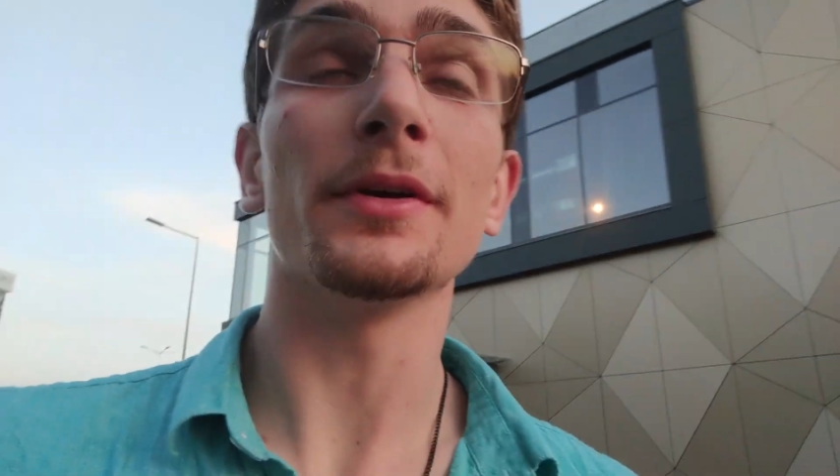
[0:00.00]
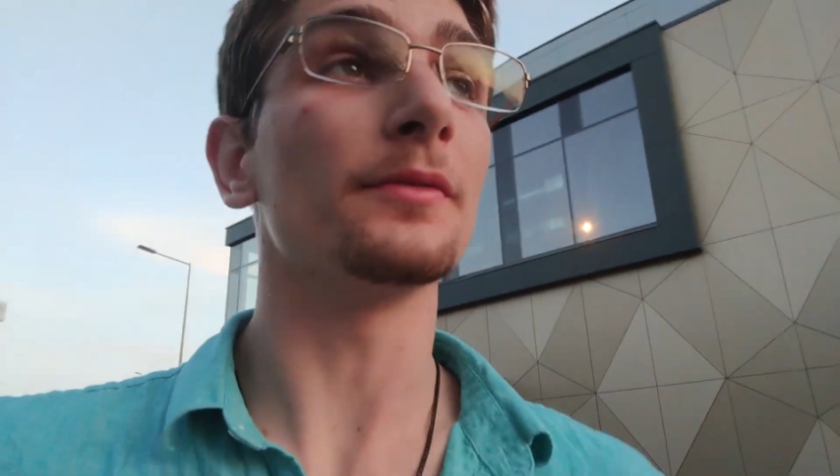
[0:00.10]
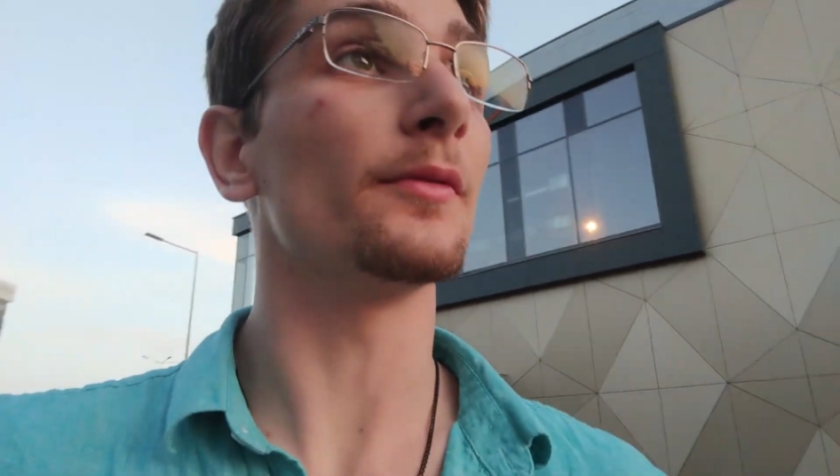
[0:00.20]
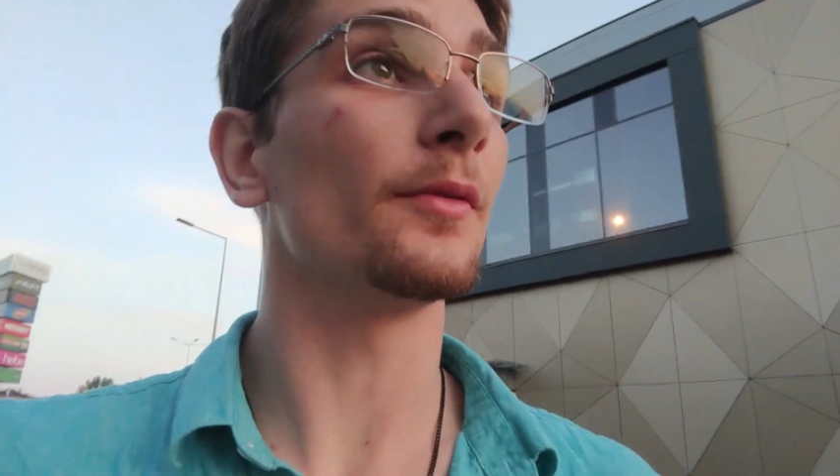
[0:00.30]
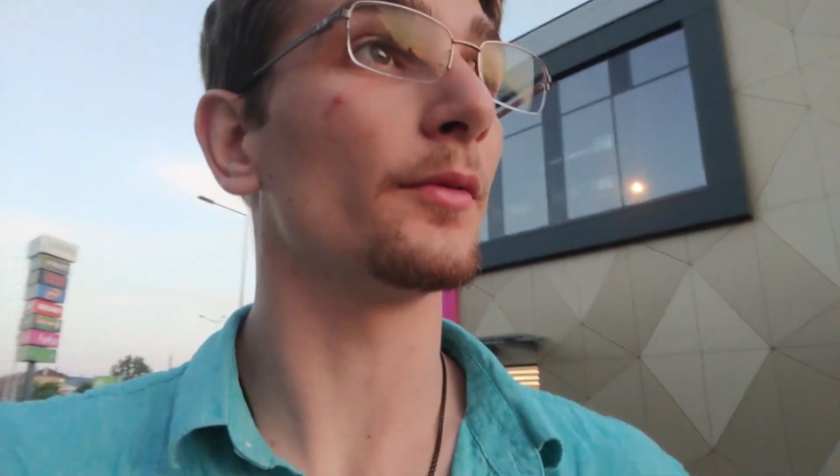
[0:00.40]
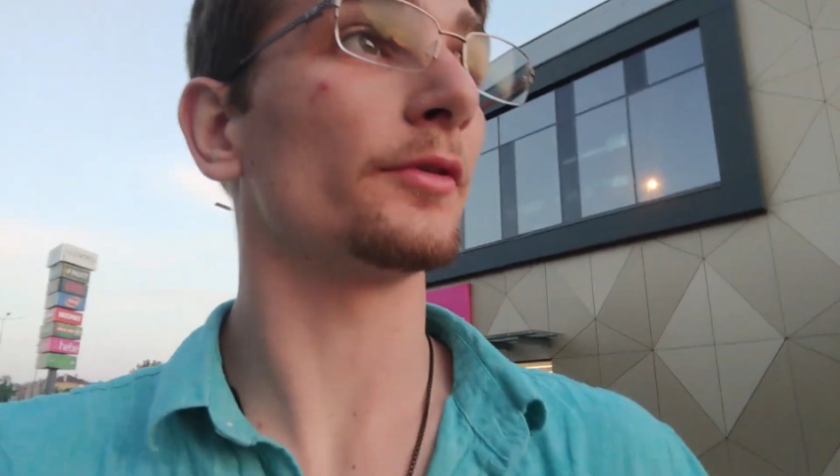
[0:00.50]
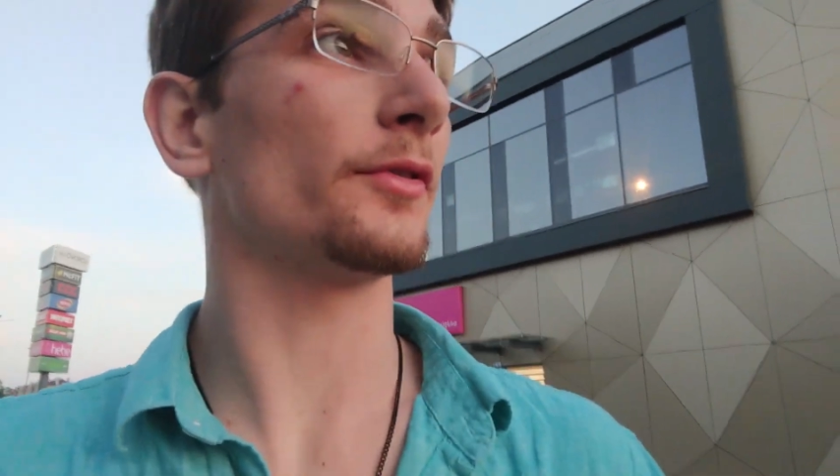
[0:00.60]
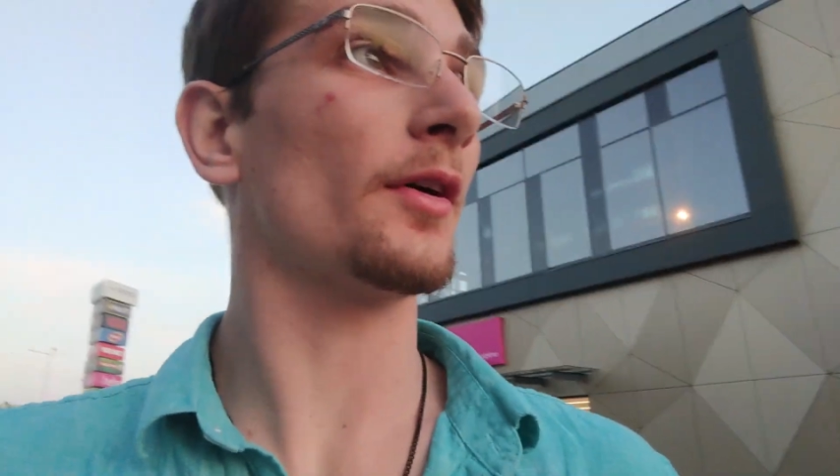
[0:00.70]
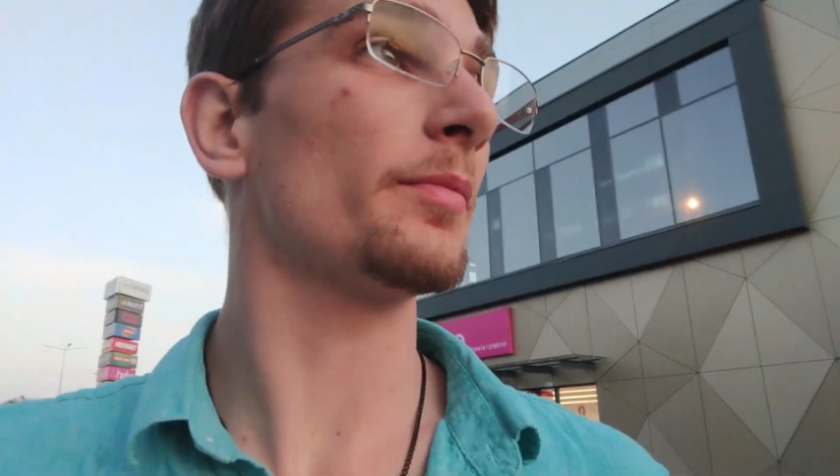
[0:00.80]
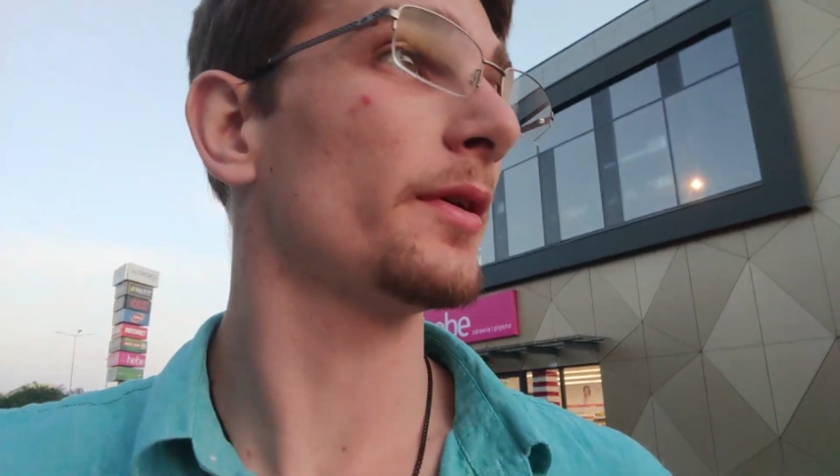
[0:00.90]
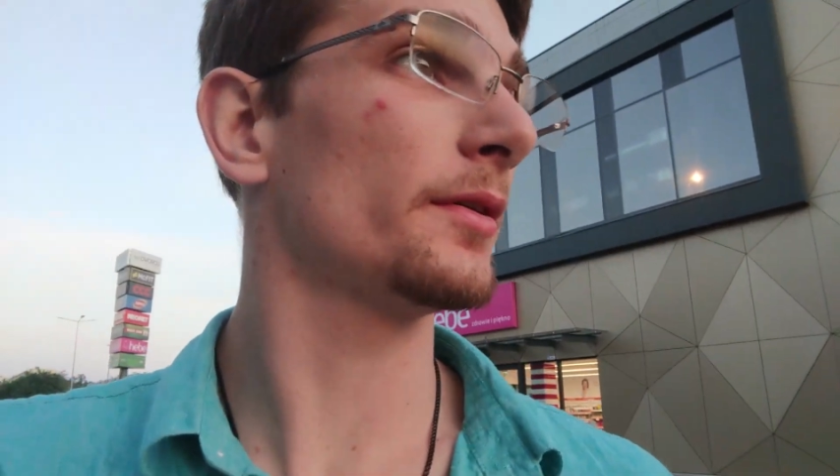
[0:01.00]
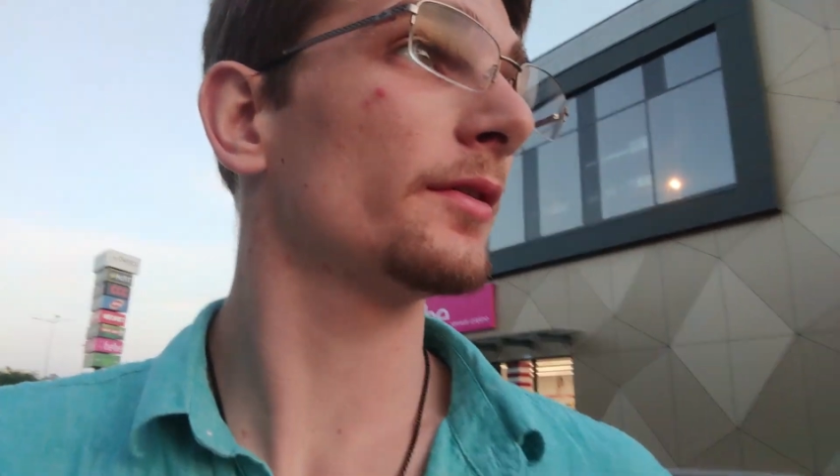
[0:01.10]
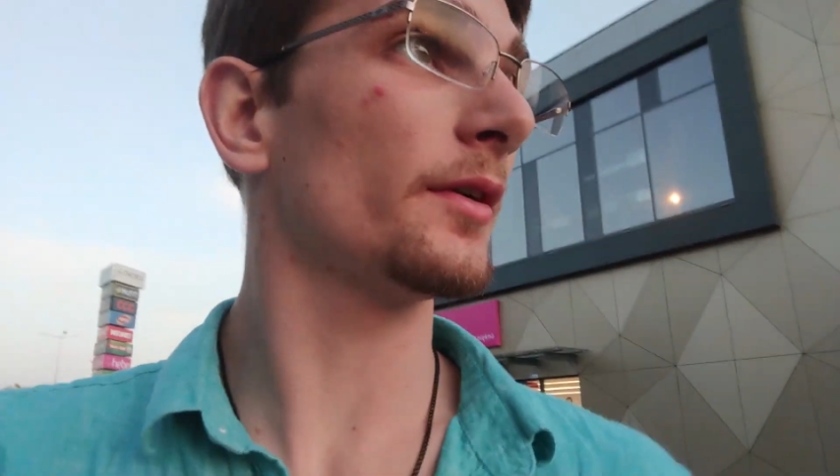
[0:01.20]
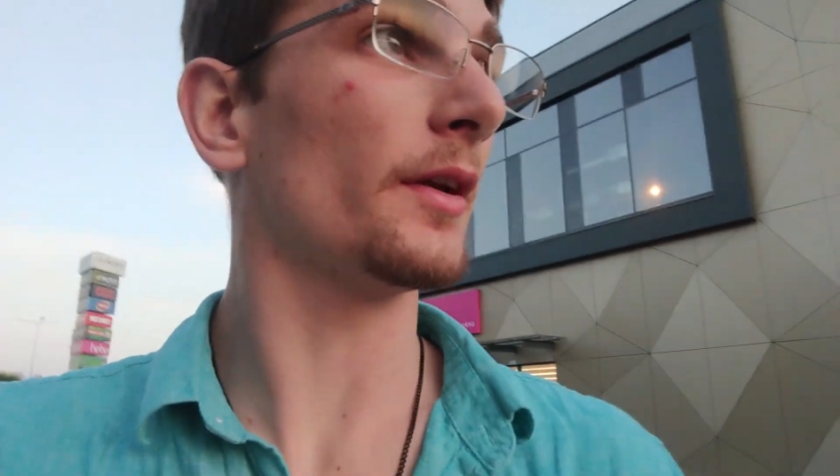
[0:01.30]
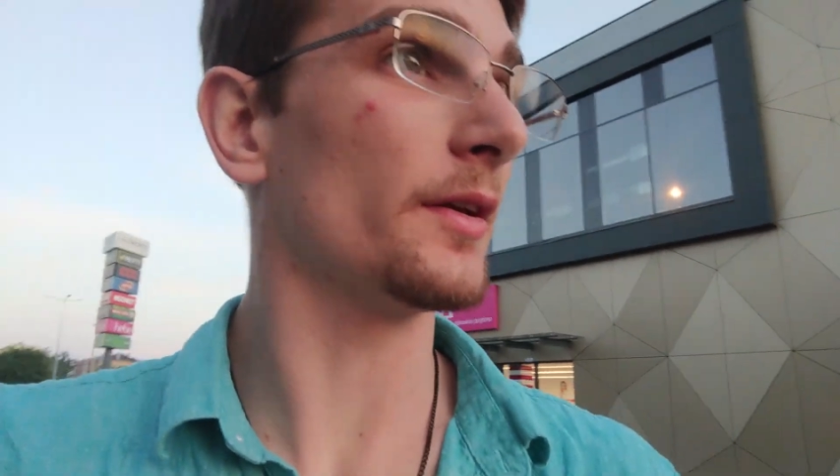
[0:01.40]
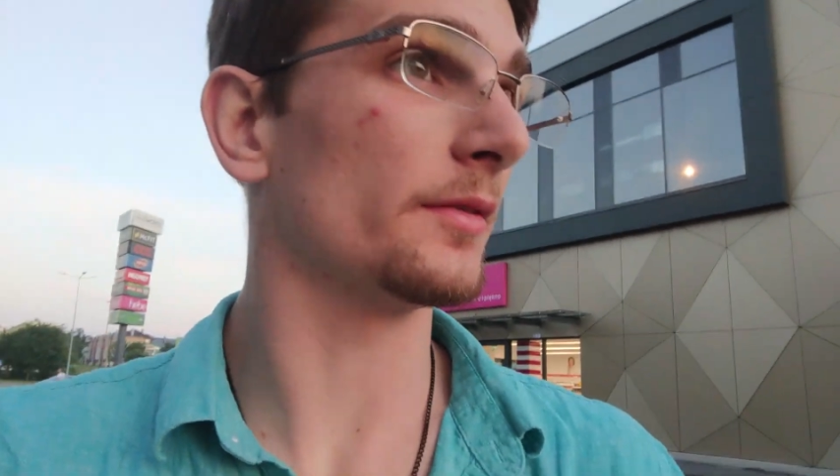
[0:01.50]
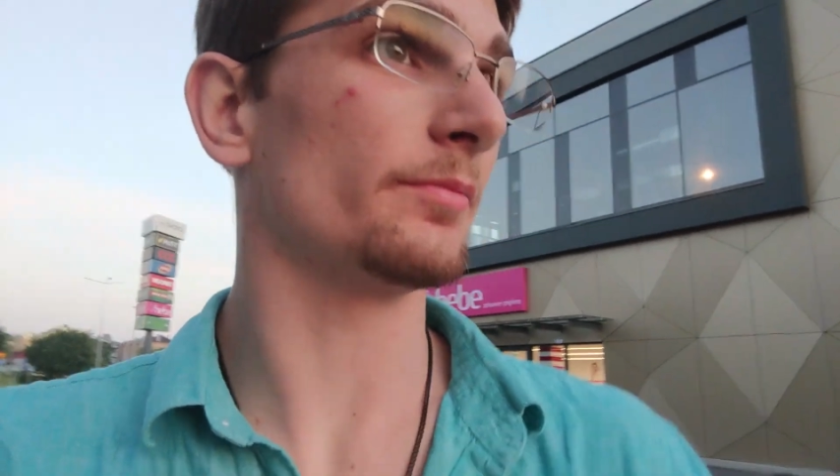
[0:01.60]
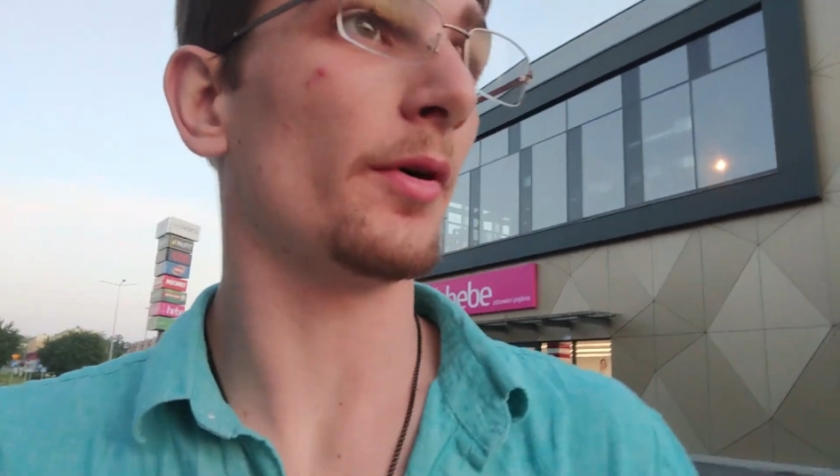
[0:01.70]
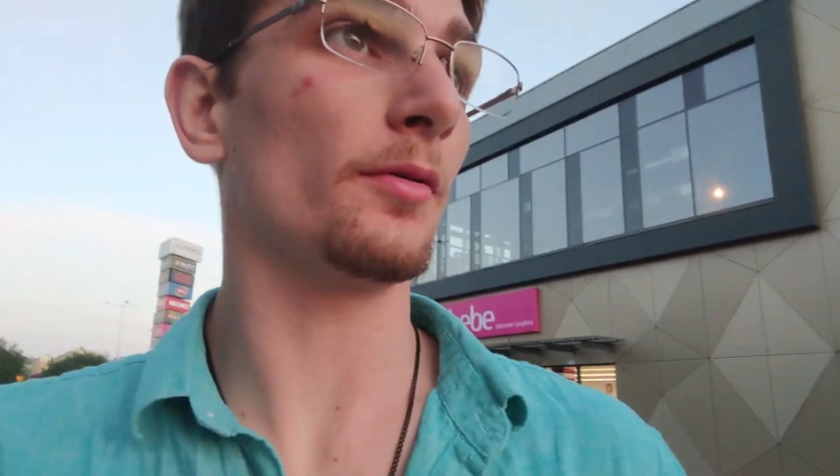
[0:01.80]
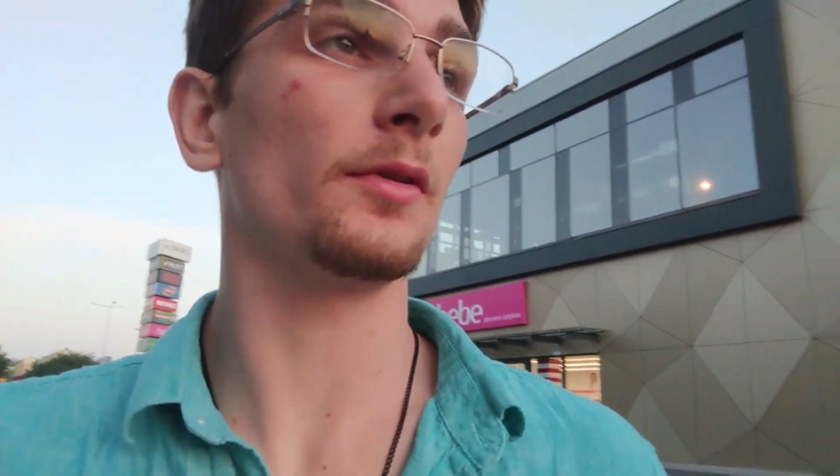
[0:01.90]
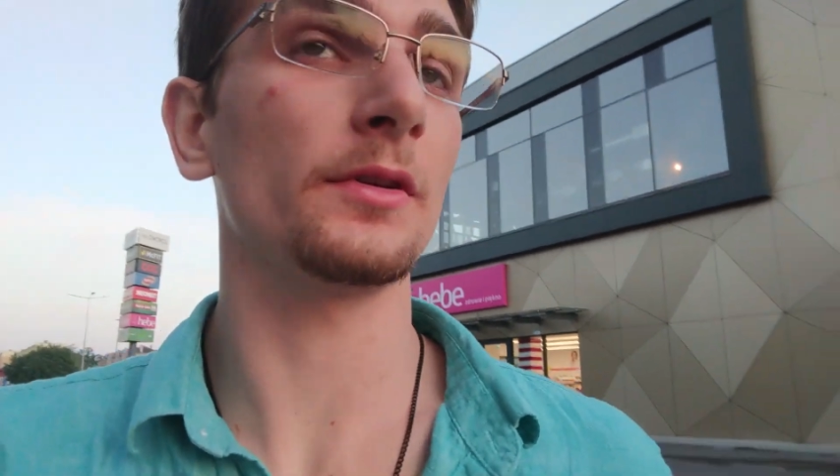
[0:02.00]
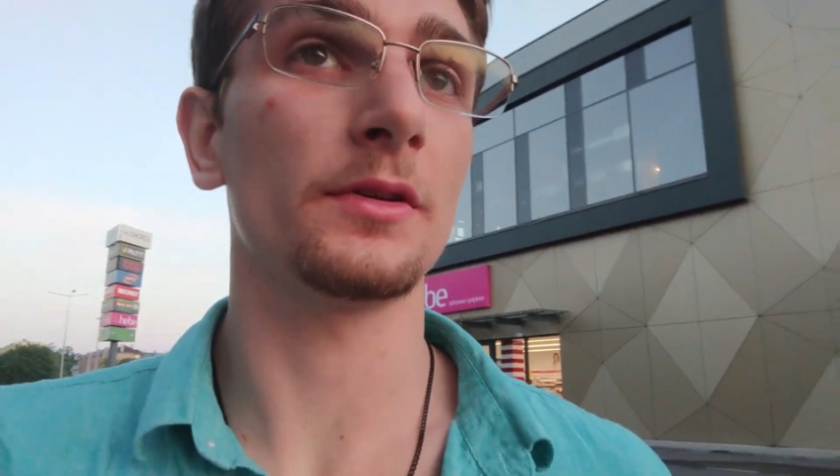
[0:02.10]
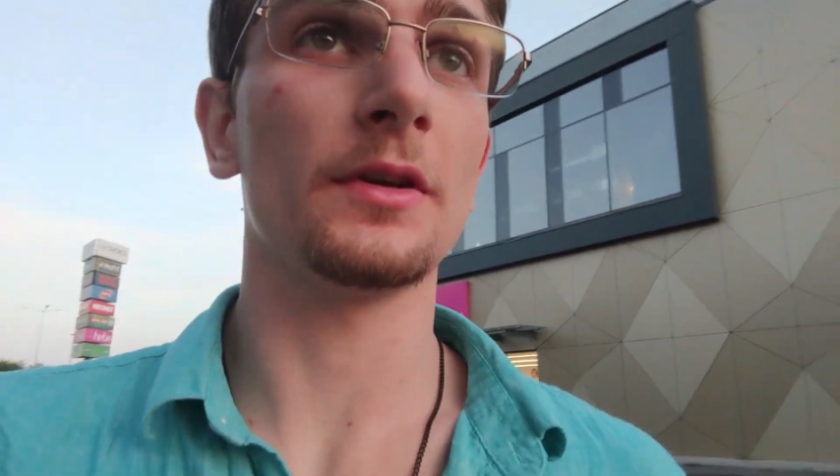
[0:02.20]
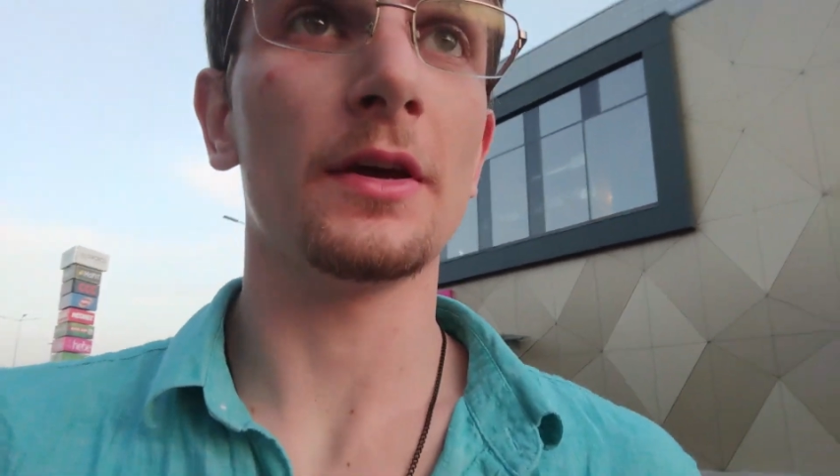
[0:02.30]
but we're stopped here in Poland.